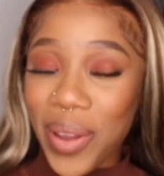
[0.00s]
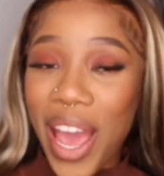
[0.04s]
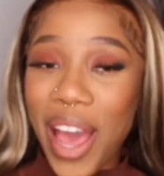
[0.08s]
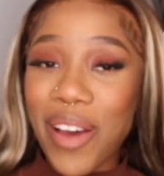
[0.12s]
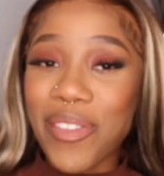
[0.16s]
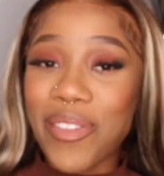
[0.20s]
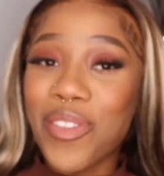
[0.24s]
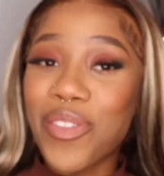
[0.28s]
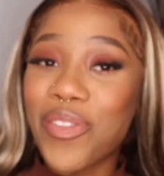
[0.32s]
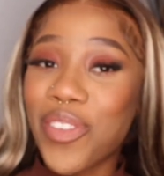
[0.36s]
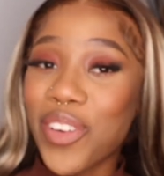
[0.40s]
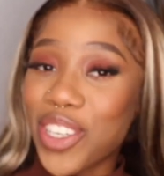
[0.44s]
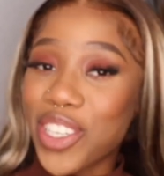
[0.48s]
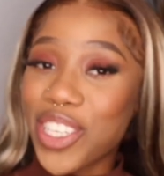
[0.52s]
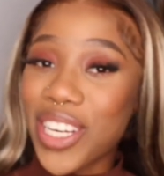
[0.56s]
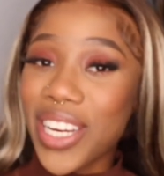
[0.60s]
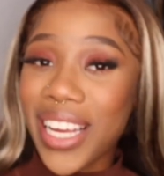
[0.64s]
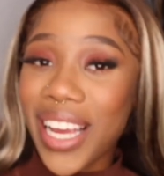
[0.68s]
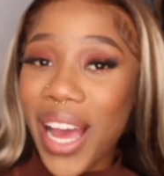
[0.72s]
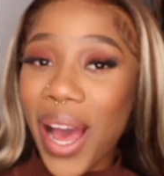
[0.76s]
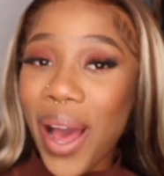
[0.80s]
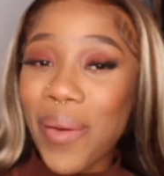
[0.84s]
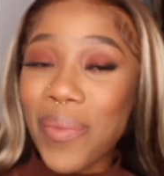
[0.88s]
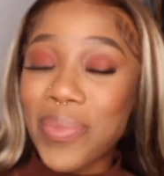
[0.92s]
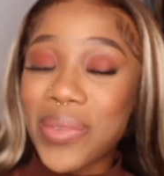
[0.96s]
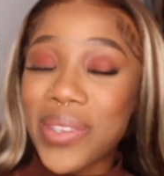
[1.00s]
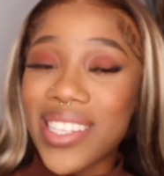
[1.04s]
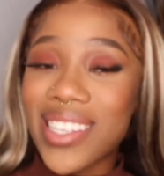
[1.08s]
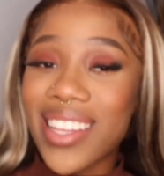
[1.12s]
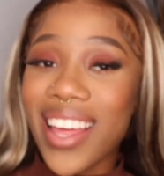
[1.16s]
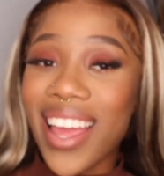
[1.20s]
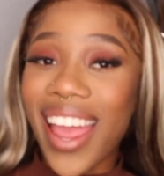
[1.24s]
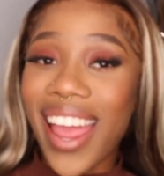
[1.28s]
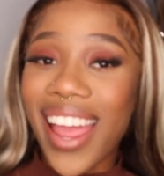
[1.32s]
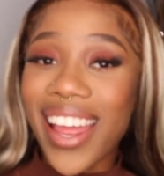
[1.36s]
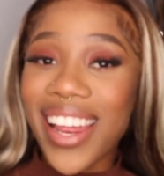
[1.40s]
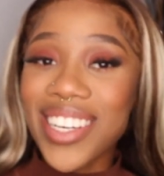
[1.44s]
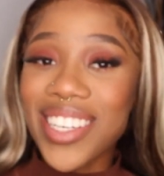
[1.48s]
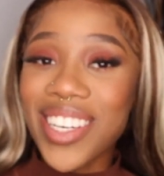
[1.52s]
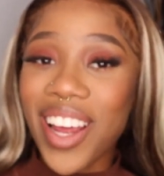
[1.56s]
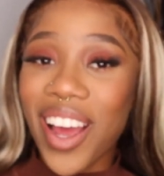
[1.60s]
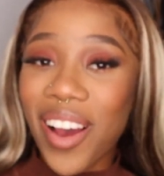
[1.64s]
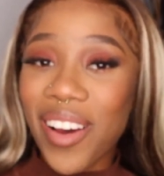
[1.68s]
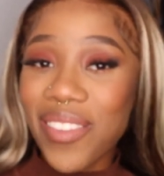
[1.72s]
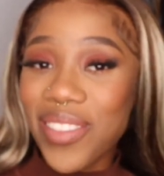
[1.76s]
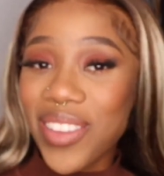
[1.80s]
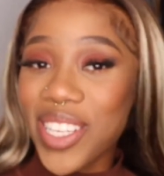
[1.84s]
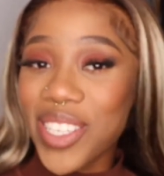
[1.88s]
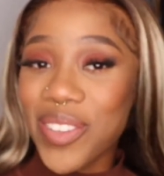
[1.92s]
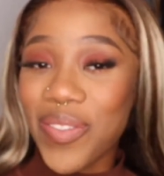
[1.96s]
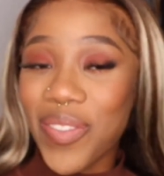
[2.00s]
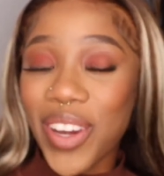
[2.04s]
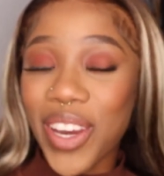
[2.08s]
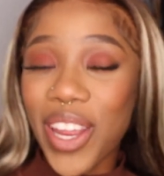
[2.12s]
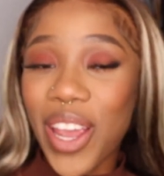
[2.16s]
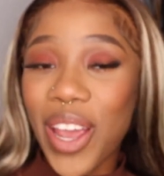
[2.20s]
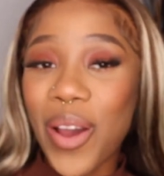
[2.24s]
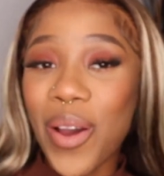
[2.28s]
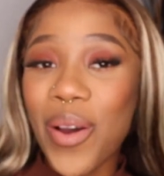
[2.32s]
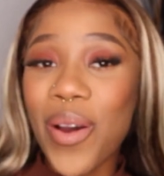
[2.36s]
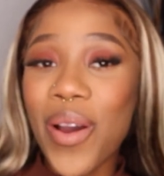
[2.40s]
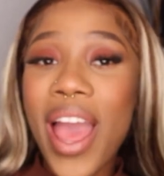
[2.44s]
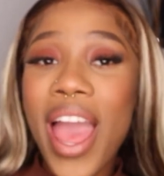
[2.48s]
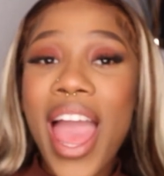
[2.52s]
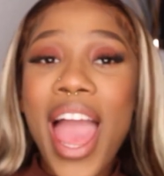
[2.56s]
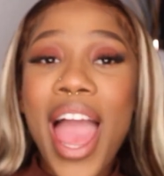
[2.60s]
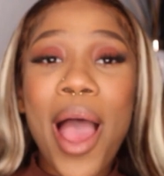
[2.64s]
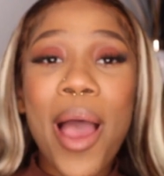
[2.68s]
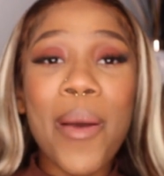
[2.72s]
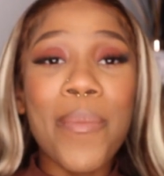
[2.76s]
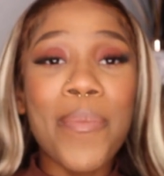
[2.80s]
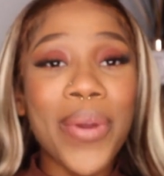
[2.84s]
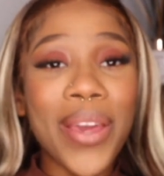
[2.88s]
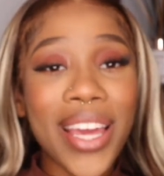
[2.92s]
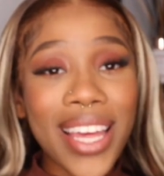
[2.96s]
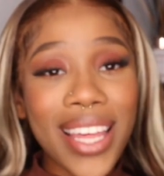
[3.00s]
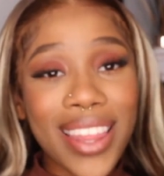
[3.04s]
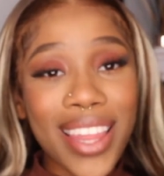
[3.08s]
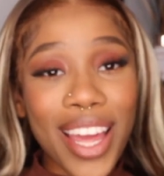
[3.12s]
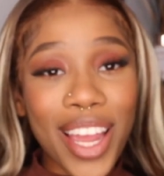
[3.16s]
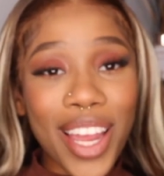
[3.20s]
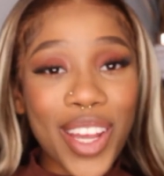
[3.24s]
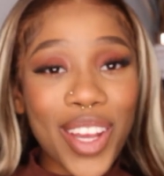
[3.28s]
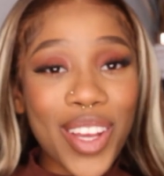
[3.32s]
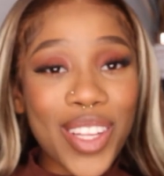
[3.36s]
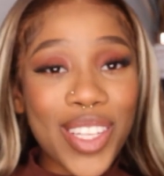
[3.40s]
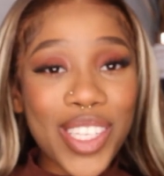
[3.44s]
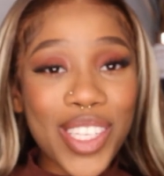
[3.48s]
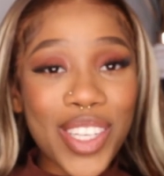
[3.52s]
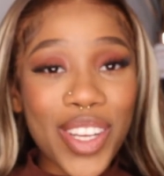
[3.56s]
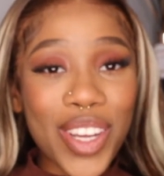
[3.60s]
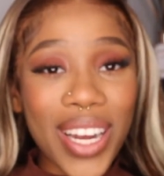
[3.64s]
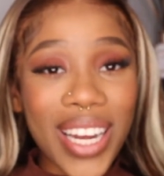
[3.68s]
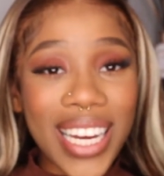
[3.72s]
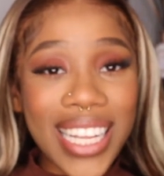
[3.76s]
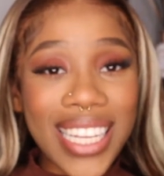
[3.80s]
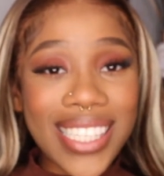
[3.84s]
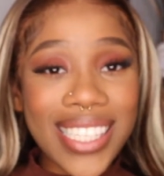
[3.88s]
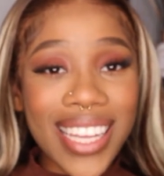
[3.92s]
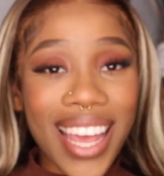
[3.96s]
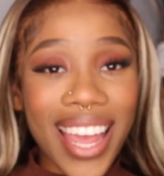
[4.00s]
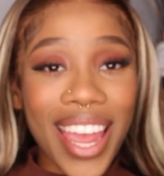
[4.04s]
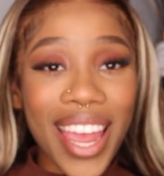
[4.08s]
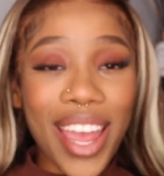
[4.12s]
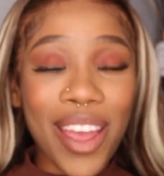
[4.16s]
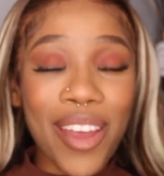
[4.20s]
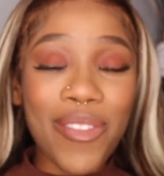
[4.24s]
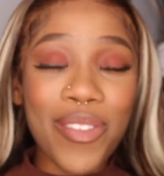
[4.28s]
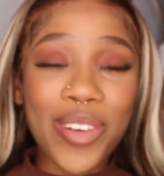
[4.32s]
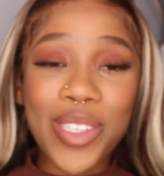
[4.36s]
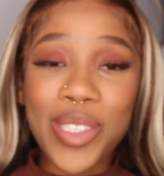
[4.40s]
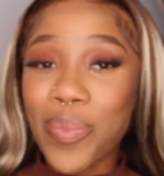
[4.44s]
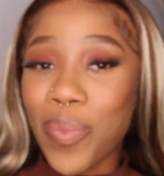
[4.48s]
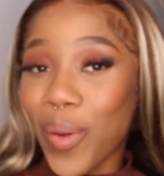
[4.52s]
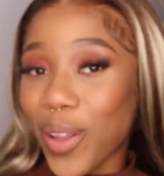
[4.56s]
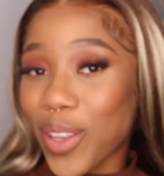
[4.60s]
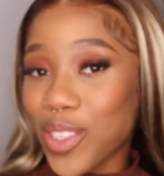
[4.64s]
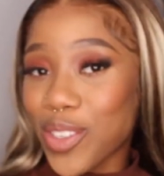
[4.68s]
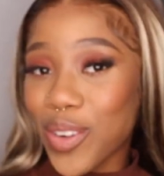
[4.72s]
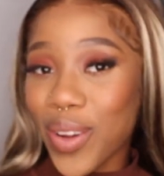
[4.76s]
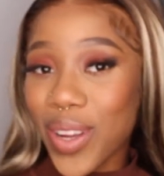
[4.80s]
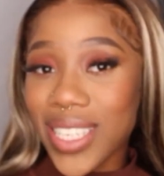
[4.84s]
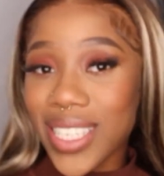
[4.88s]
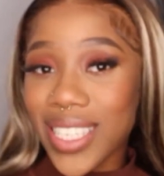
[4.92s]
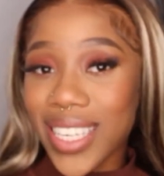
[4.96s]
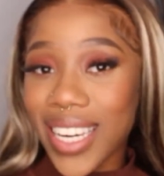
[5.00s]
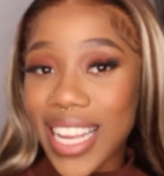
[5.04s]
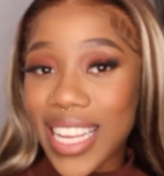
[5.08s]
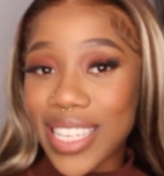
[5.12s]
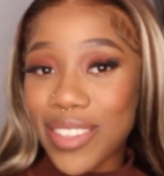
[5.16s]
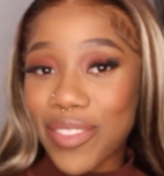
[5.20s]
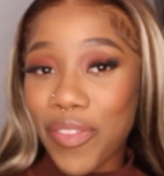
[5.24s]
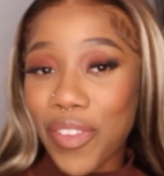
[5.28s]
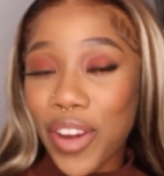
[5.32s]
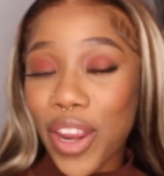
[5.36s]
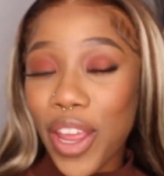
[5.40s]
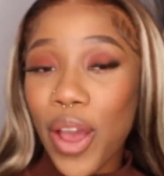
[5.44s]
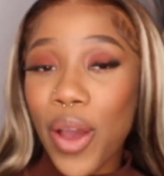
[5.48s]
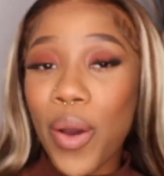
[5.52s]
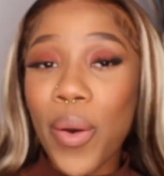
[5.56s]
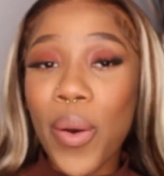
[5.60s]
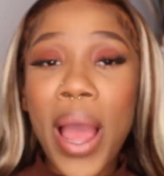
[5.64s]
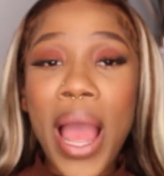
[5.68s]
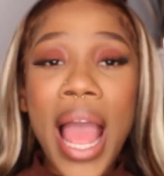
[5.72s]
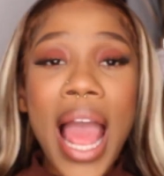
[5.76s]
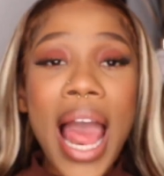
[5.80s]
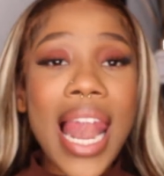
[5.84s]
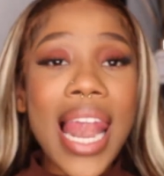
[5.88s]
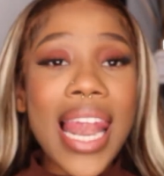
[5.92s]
We have officially come to the end of this video. A big thank you to Yolissa Hair for sponsoring today's video.